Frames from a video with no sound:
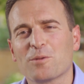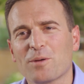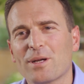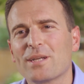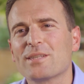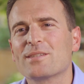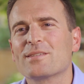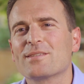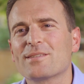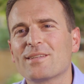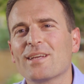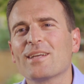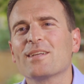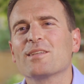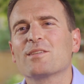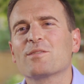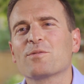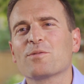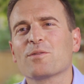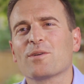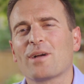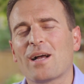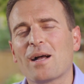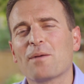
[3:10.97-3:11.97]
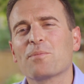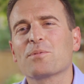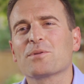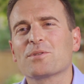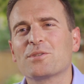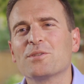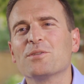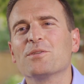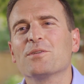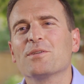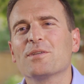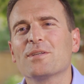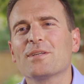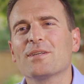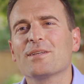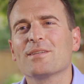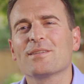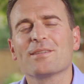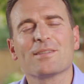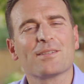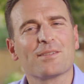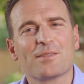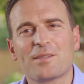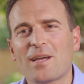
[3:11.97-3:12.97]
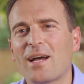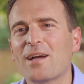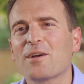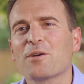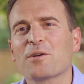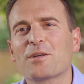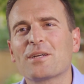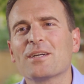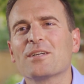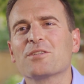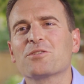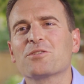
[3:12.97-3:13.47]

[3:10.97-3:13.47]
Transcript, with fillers: the great states for opportunity in the entire